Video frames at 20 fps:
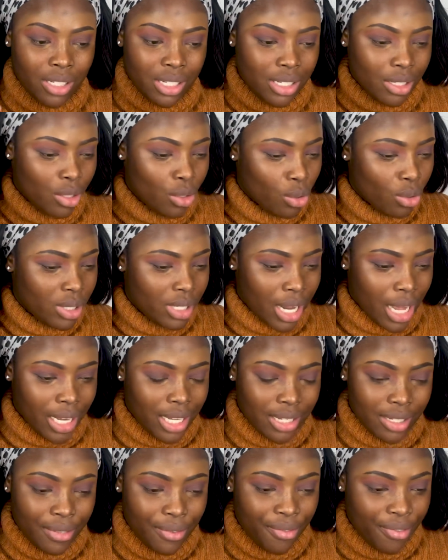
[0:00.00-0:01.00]
It looks like
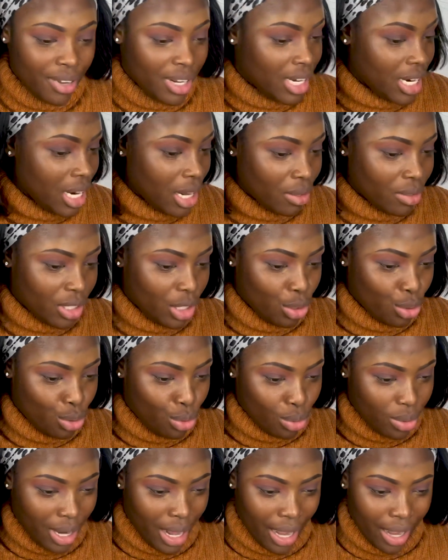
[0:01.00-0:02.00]
it's fading out
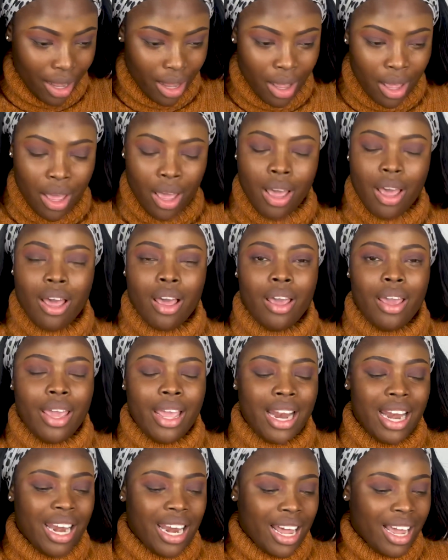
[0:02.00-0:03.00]
into like a
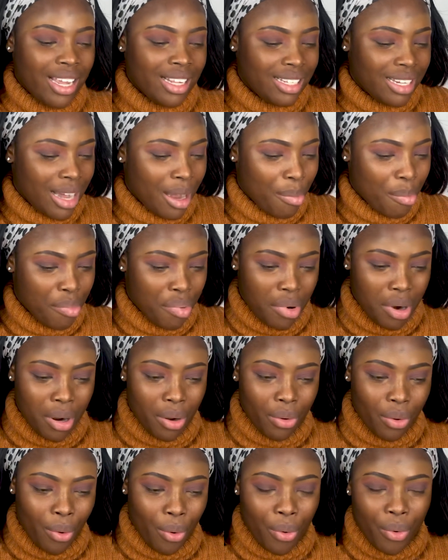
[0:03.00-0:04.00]
lighter
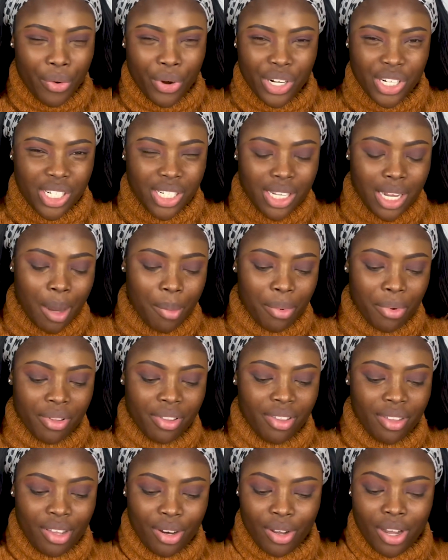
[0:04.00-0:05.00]
brown, orangey type of
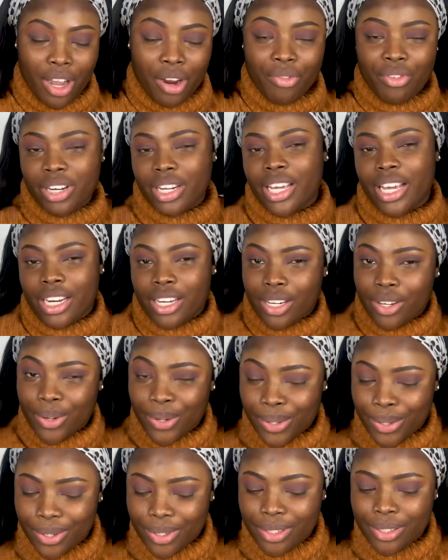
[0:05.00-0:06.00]
thing. You can't really get the
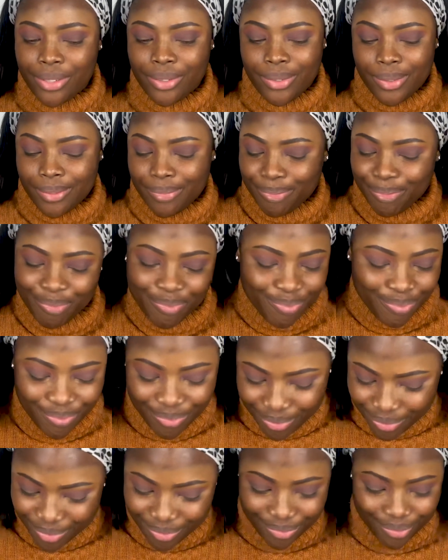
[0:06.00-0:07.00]
color, so
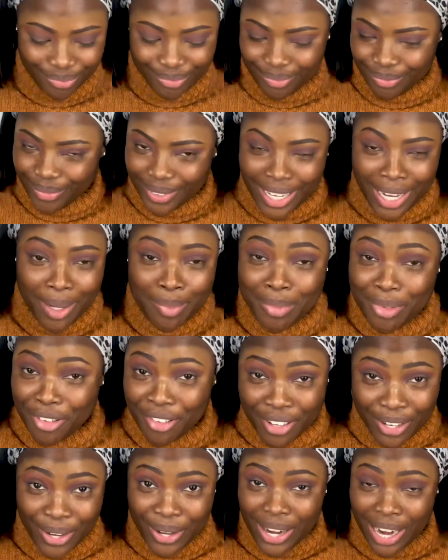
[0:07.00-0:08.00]
it can't be
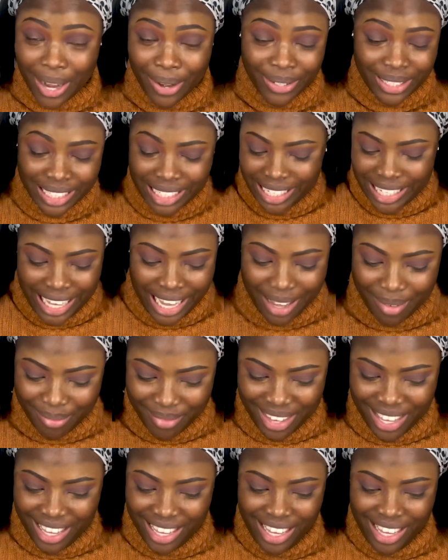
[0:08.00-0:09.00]
figured out. Get me?